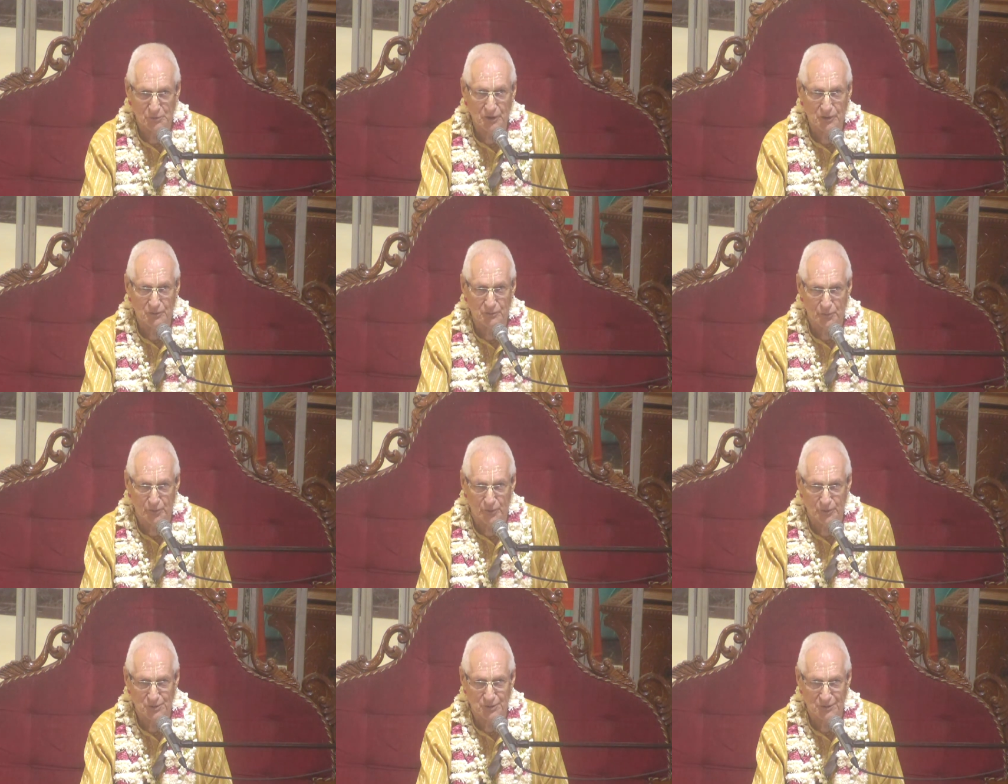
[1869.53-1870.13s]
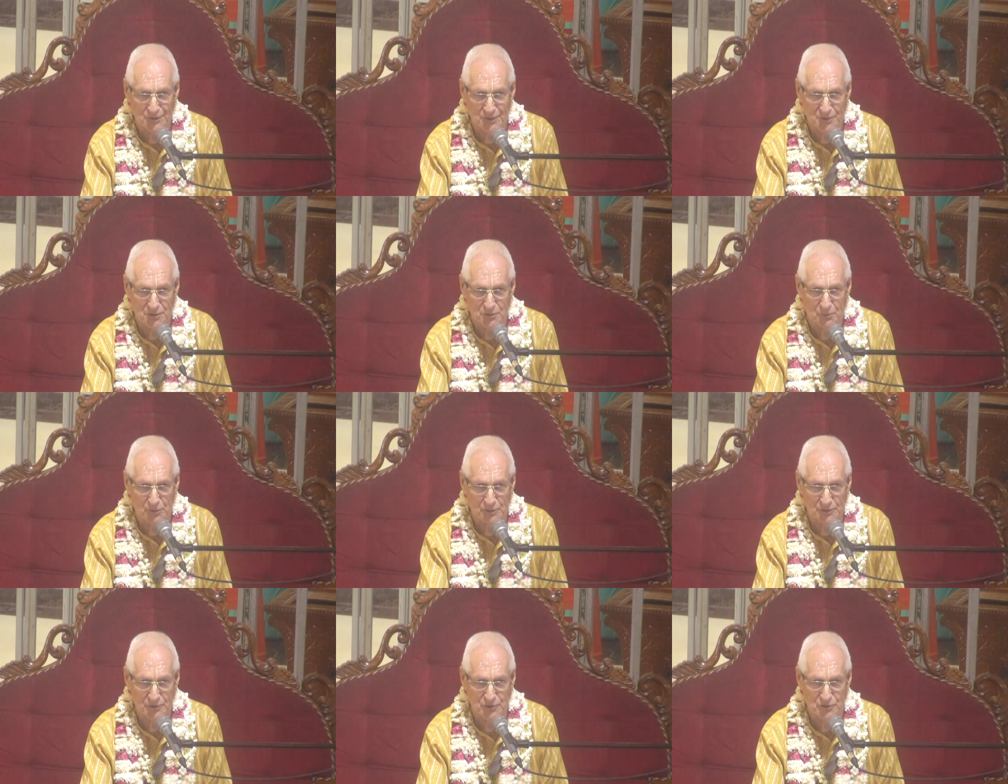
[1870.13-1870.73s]
convert to this
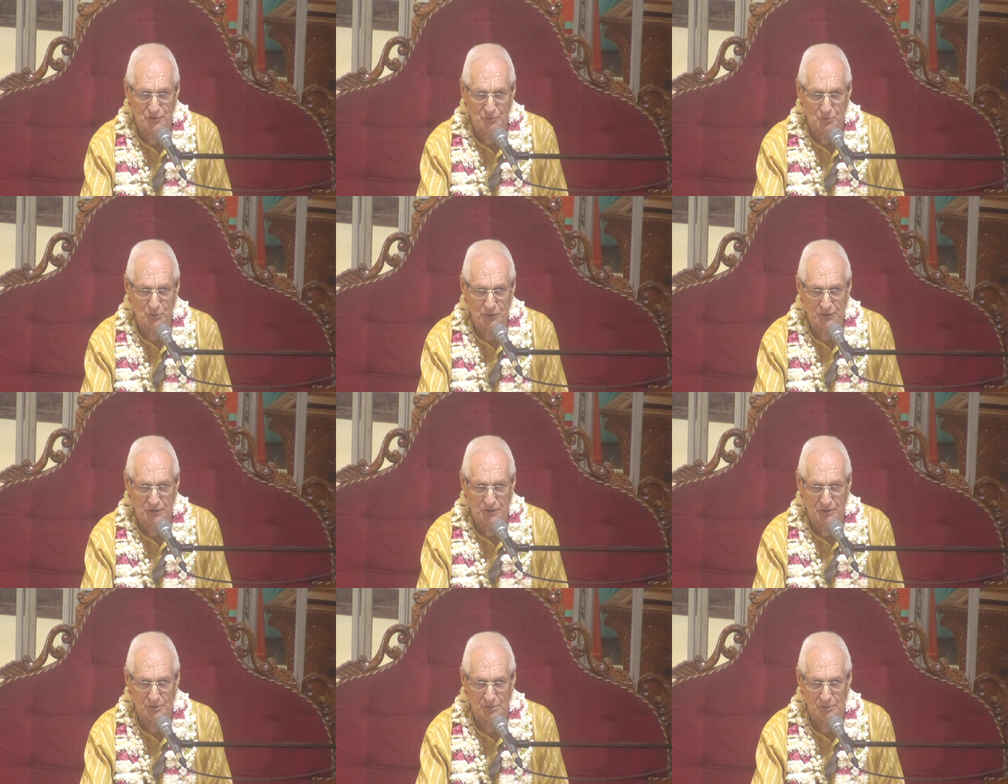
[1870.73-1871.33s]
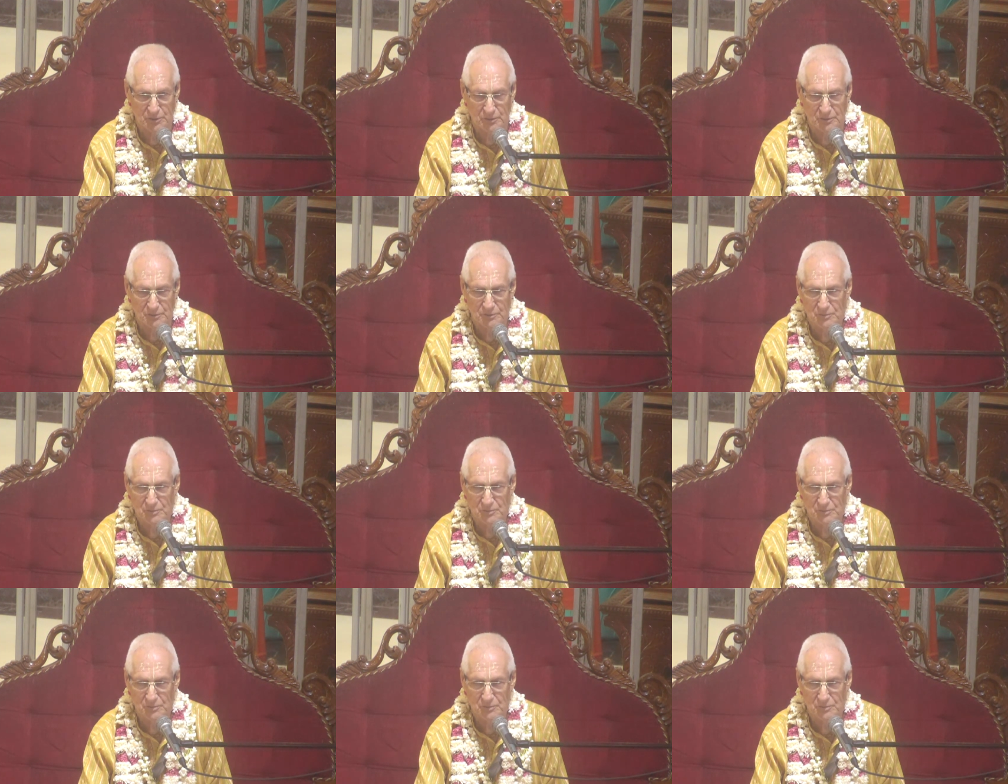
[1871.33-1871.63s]
religion, we kill you.